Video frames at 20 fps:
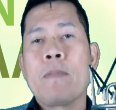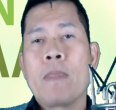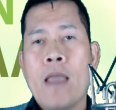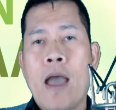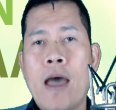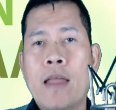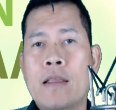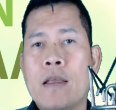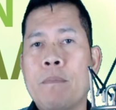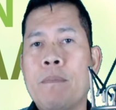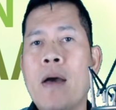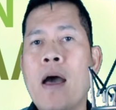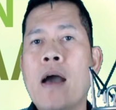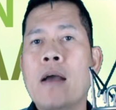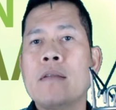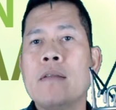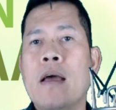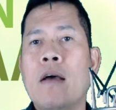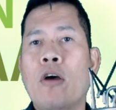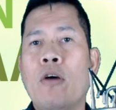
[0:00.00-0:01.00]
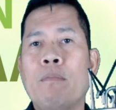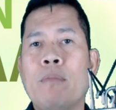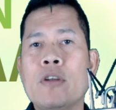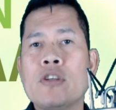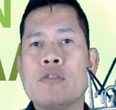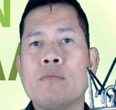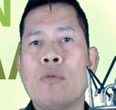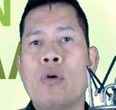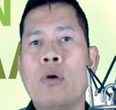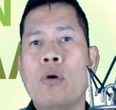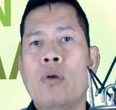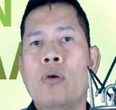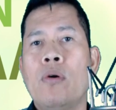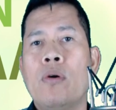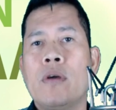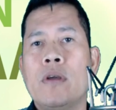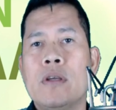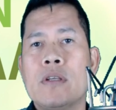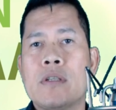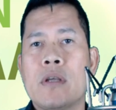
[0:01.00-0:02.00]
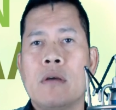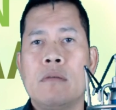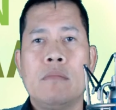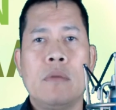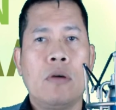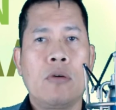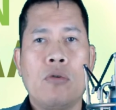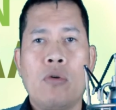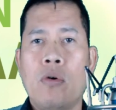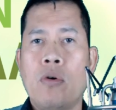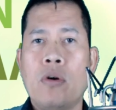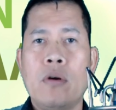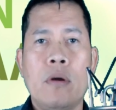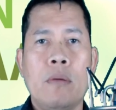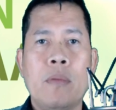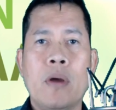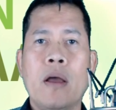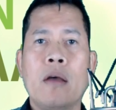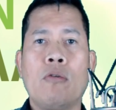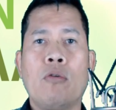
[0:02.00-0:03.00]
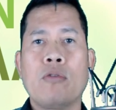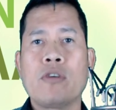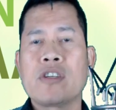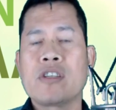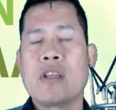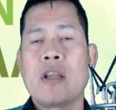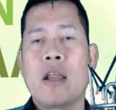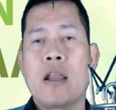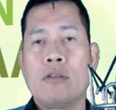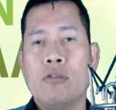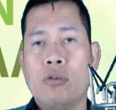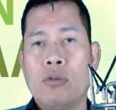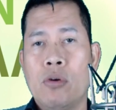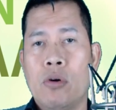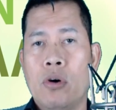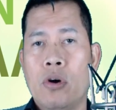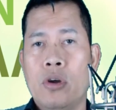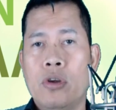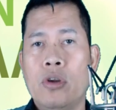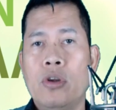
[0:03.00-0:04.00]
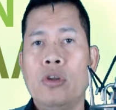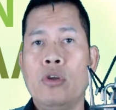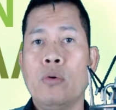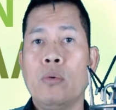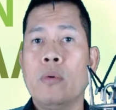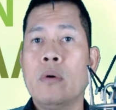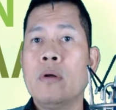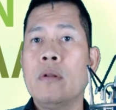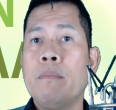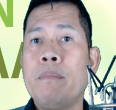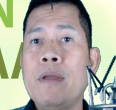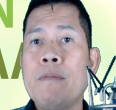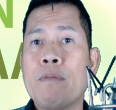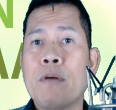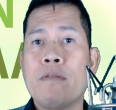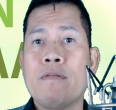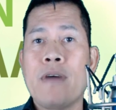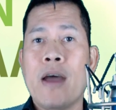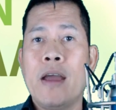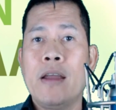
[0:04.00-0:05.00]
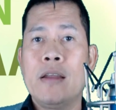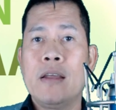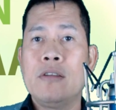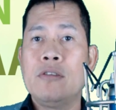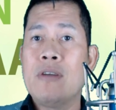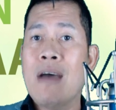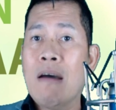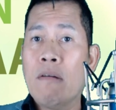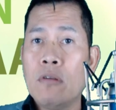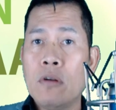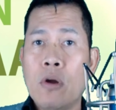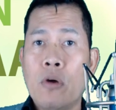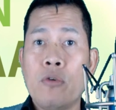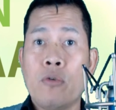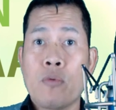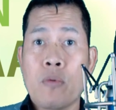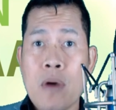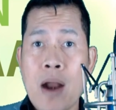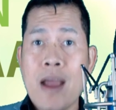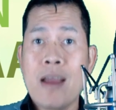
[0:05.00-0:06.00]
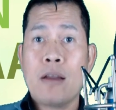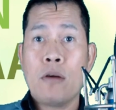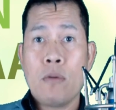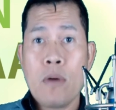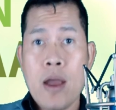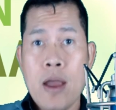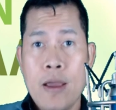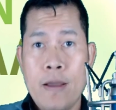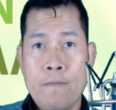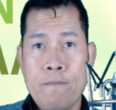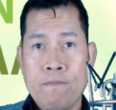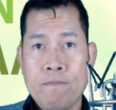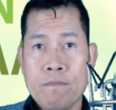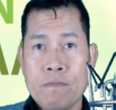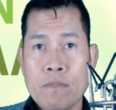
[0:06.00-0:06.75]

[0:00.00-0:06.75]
At kapag na-accomplish mo yung isang mga courses na doon, you will be provided download right away